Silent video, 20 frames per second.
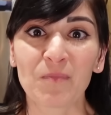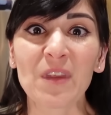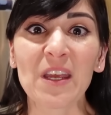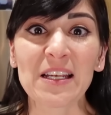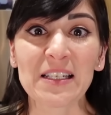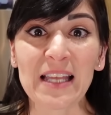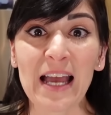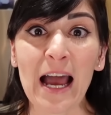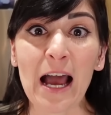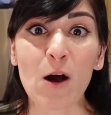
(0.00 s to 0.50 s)

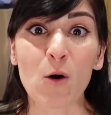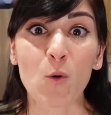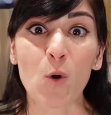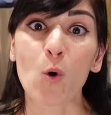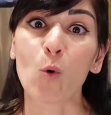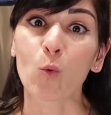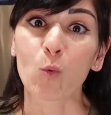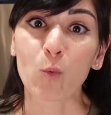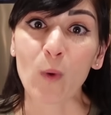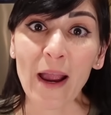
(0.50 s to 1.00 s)
is how
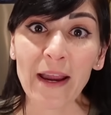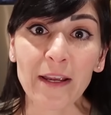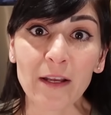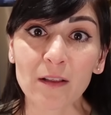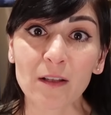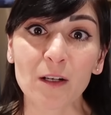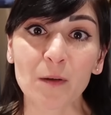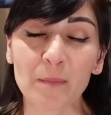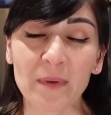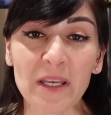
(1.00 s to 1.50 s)

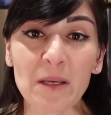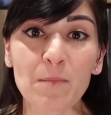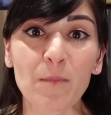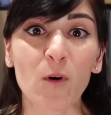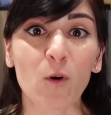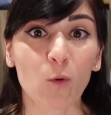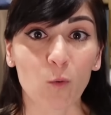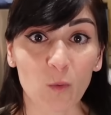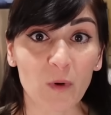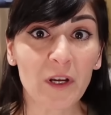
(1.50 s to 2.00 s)
regular
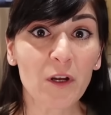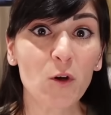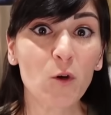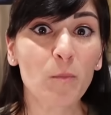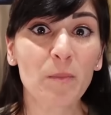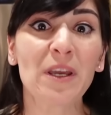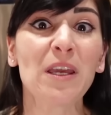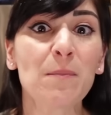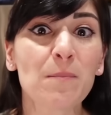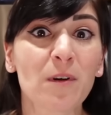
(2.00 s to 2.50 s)
people, real
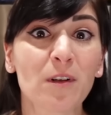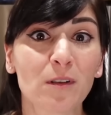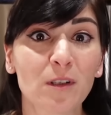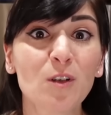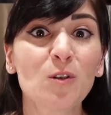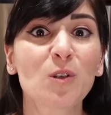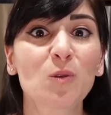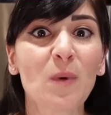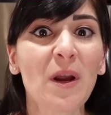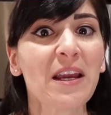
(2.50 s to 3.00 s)
people,
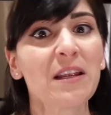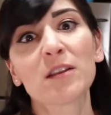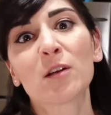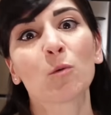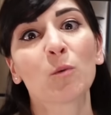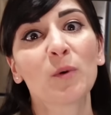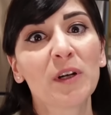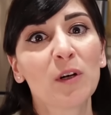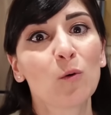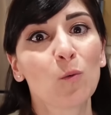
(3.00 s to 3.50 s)
lose weight in the
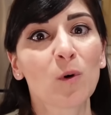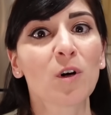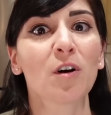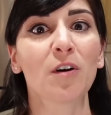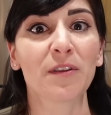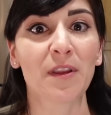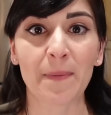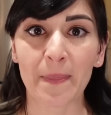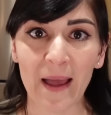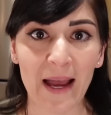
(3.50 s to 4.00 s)
real
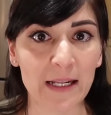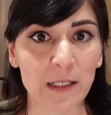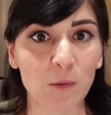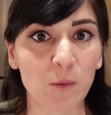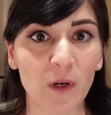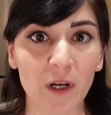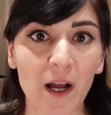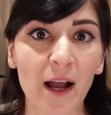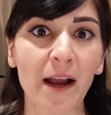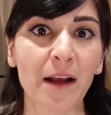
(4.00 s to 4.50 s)
world. And that's
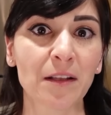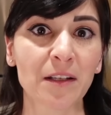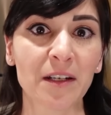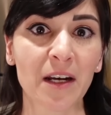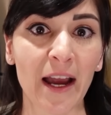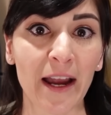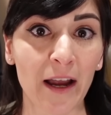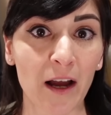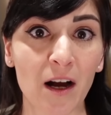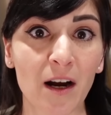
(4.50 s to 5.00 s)
what Kyle and
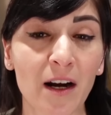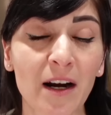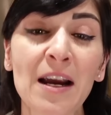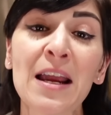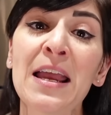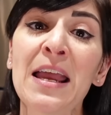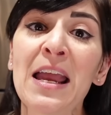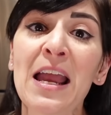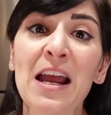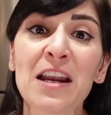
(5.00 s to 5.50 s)
I are.
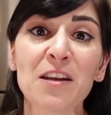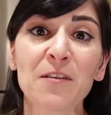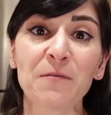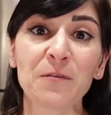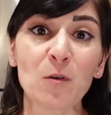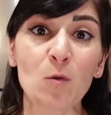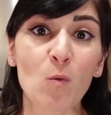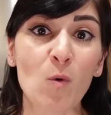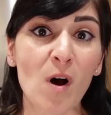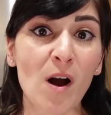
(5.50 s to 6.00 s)
And if
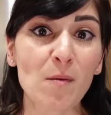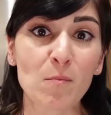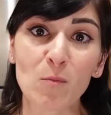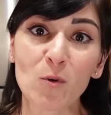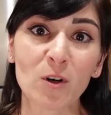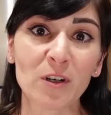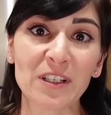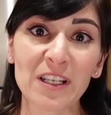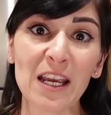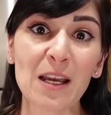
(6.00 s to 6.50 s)
you want
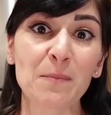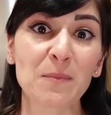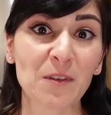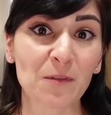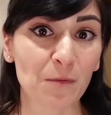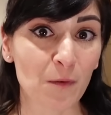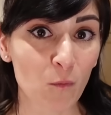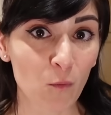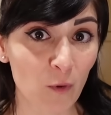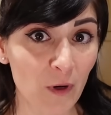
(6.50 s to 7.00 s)
more tips
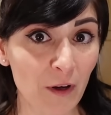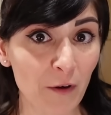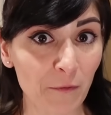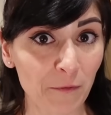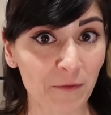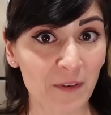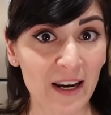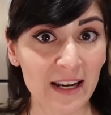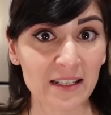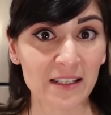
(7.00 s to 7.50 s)
from real
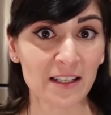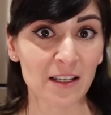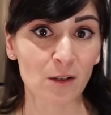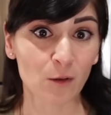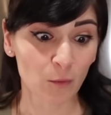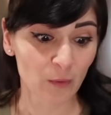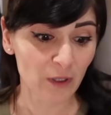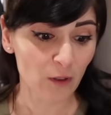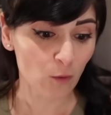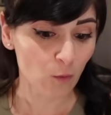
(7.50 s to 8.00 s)
friends in
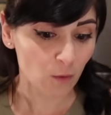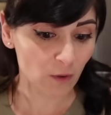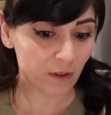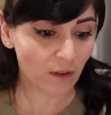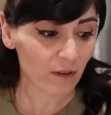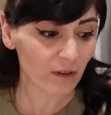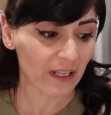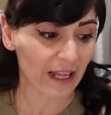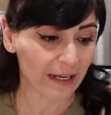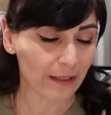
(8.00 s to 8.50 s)
the real
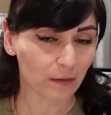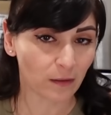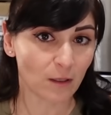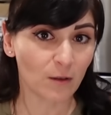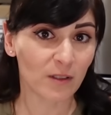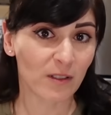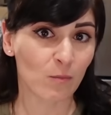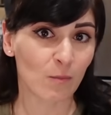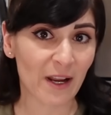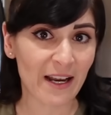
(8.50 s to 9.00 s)
world, like
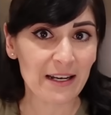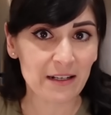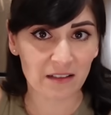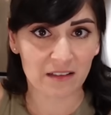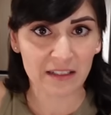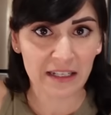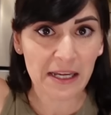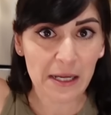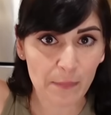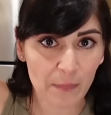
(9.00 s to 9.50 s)
losing weight
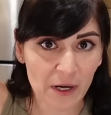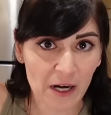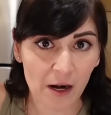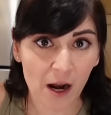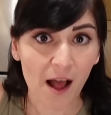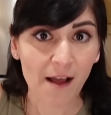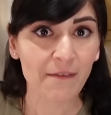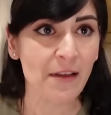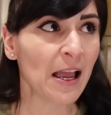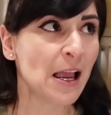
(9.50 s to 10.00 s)
and keeping it
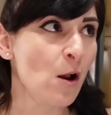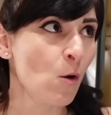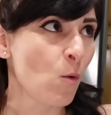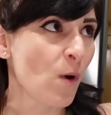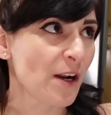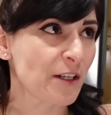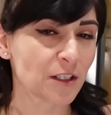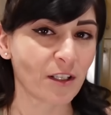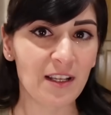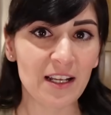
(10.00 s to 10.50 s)
off,
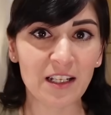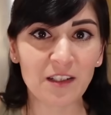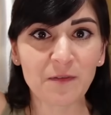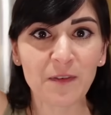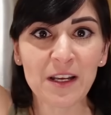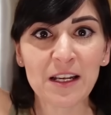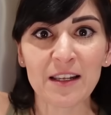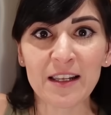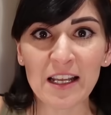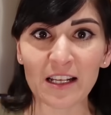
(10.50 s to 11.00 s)
watch this
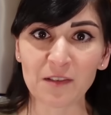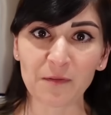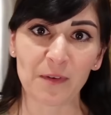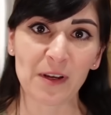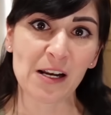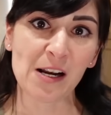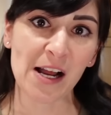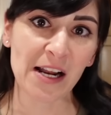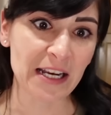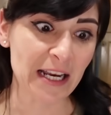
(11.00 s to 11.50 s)
bin, this
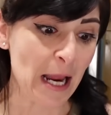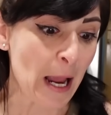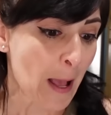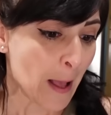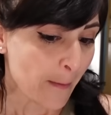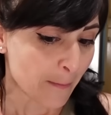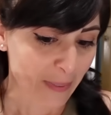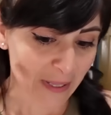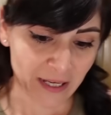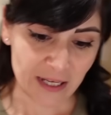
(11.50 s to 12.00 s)
bin, honey,
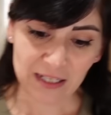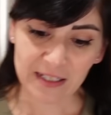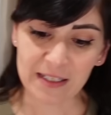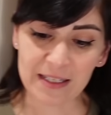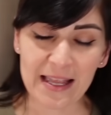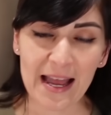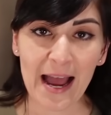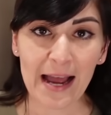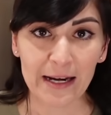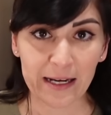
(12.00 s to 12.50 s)
because
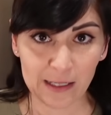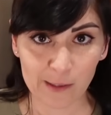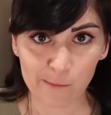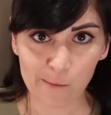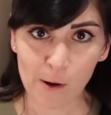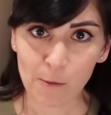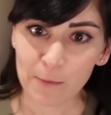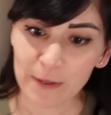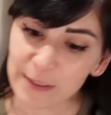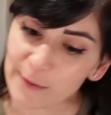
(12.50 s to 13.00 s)
that is
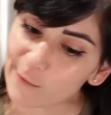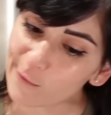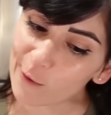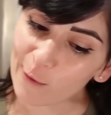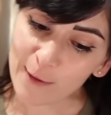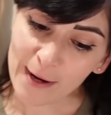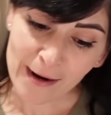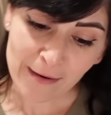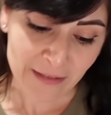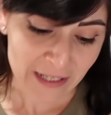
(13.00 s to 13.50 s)
what we do
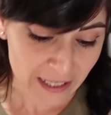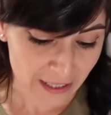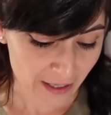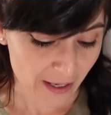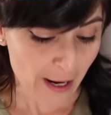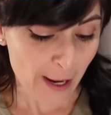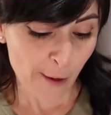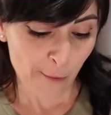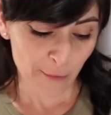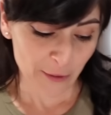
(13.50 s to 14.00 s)
around here.
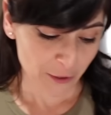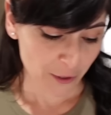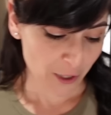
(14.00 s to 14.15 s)
We